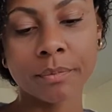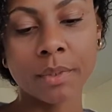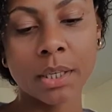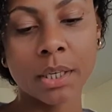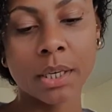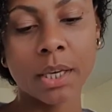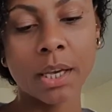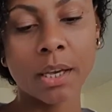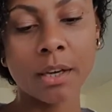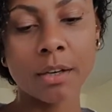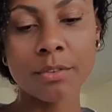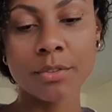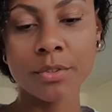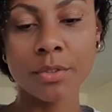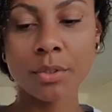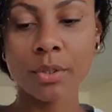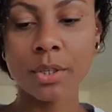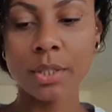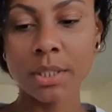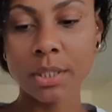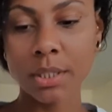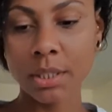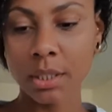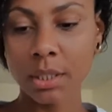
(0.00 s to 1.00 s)
King of
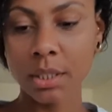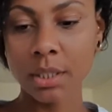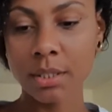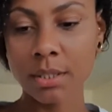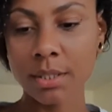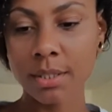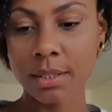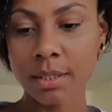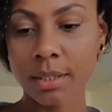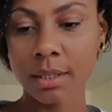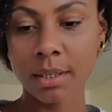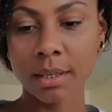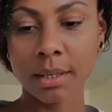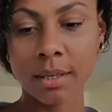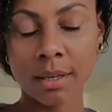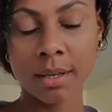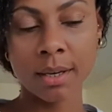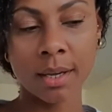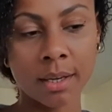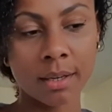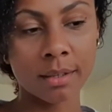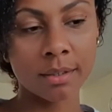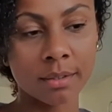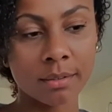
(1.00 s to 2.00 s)
Swords in this
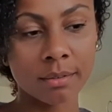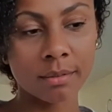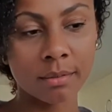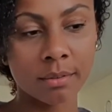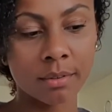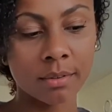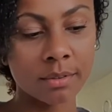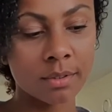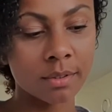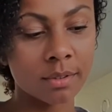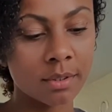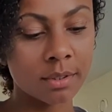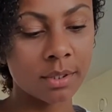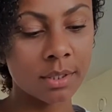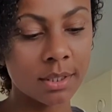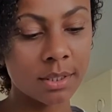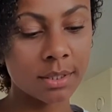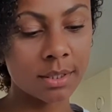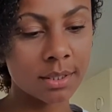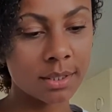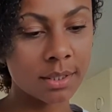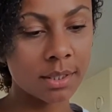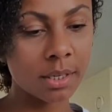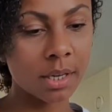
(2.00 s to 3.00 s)

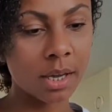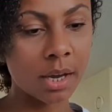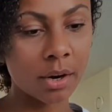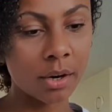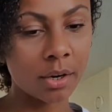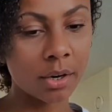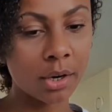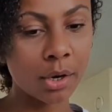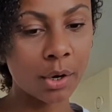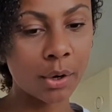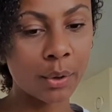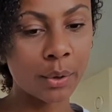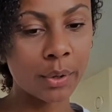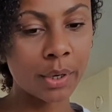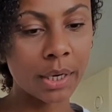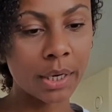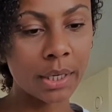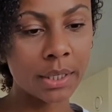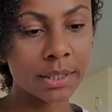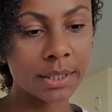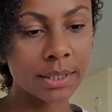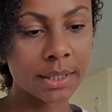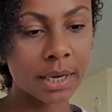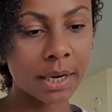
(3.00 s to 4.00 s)
scenario
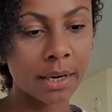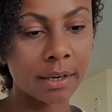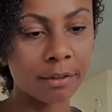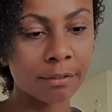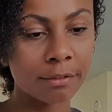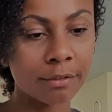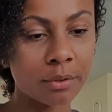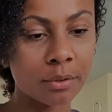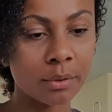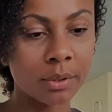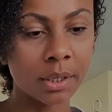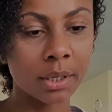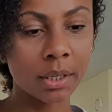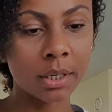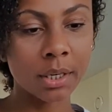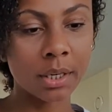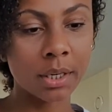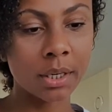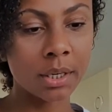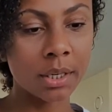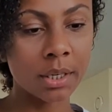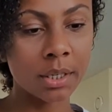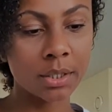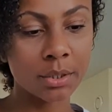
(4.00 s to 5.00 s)
is kind of
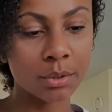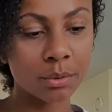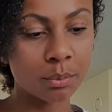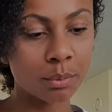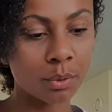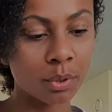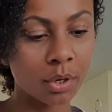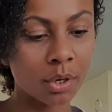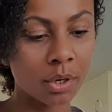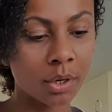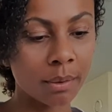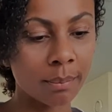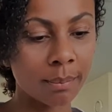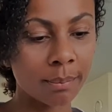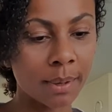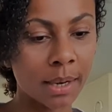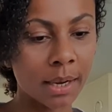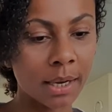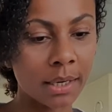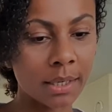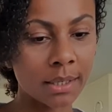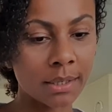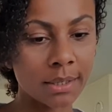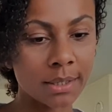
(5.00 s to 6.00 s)
doing his work
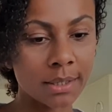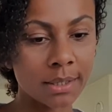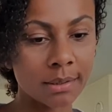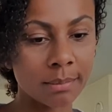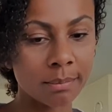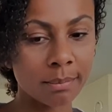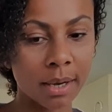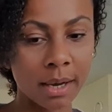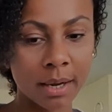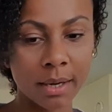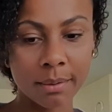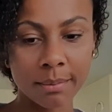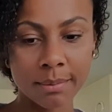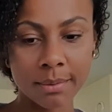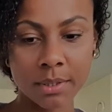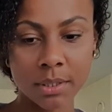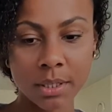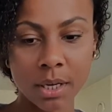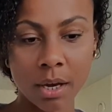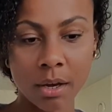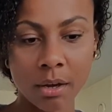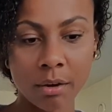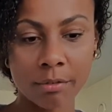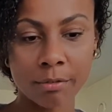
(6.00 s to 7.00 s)
by
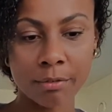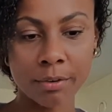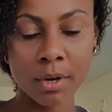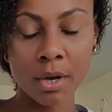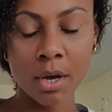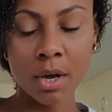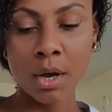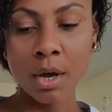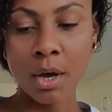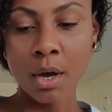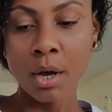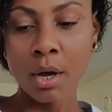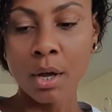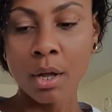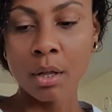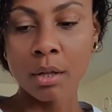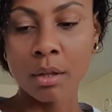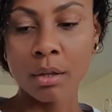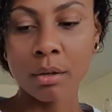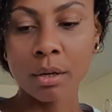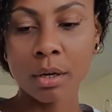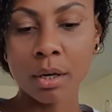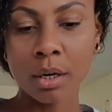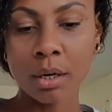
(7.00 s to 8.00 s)
himself,
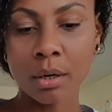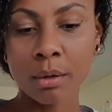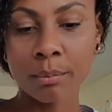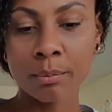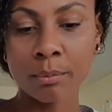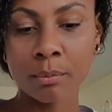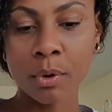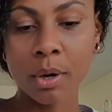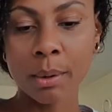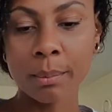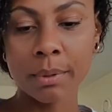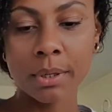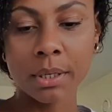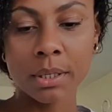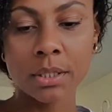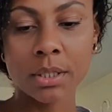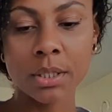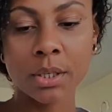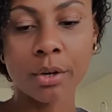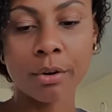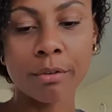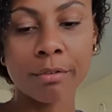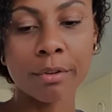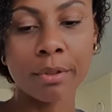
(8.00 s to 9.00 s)

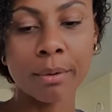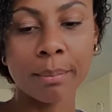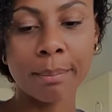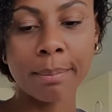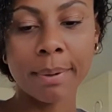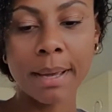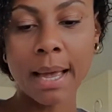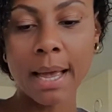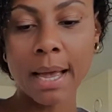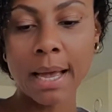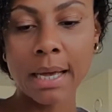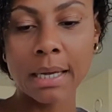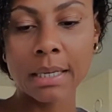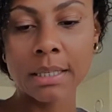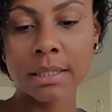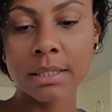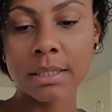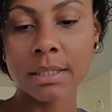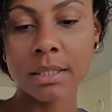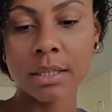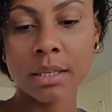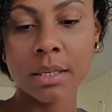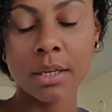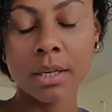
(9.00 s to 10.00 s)
reminiscing over the
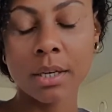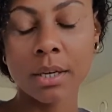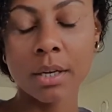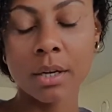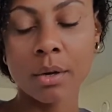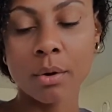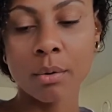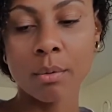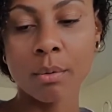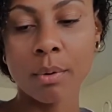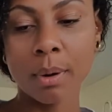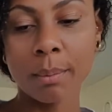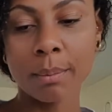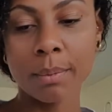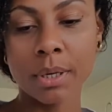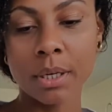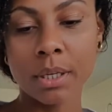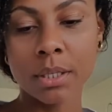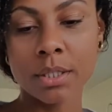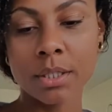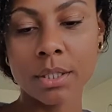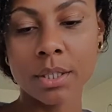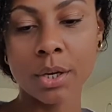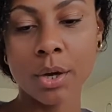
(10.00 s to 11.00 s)
past,
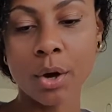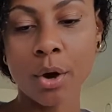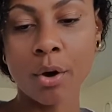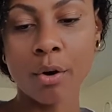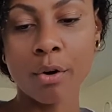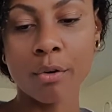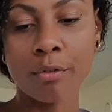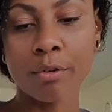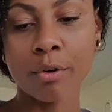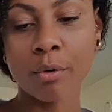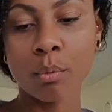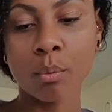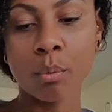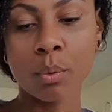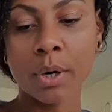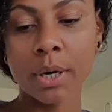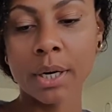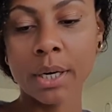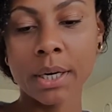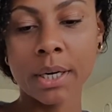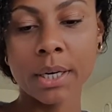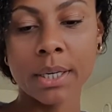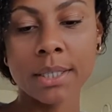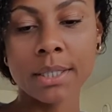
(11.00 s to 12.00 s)
reminiscing over
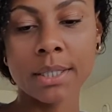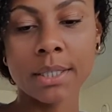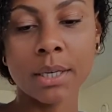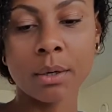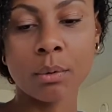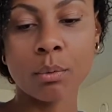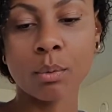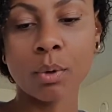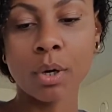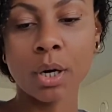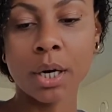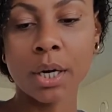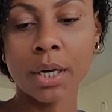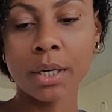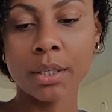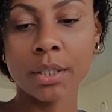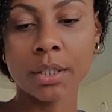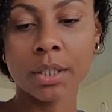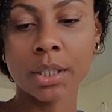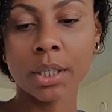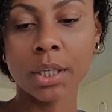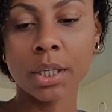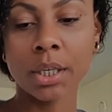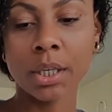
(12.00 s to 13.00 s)
what it is they
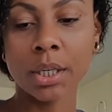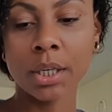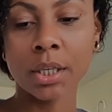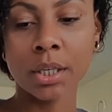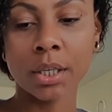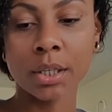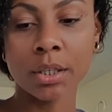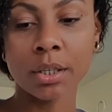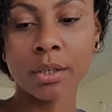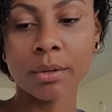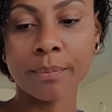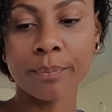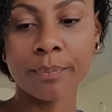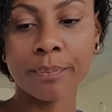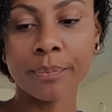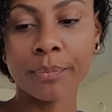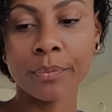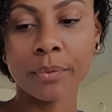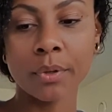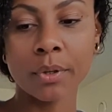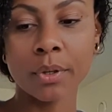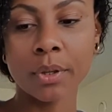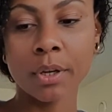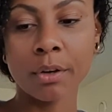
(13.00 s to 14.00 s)
want in
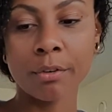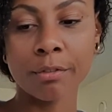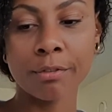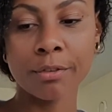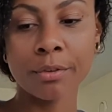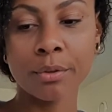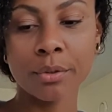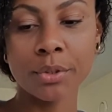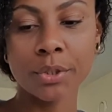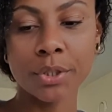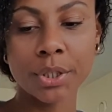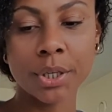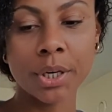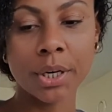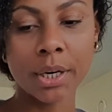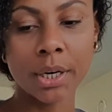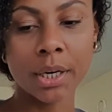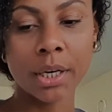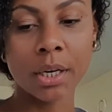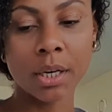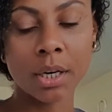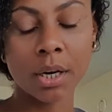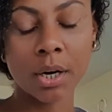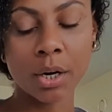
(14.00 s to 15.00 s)
their future,
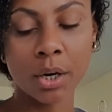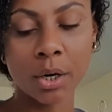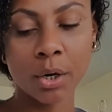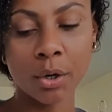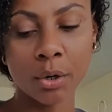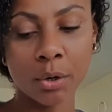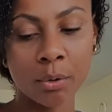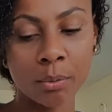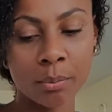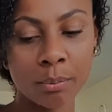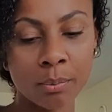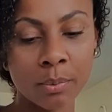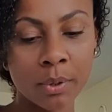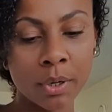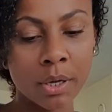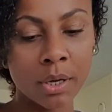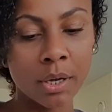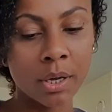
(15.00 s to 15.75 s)
in their home.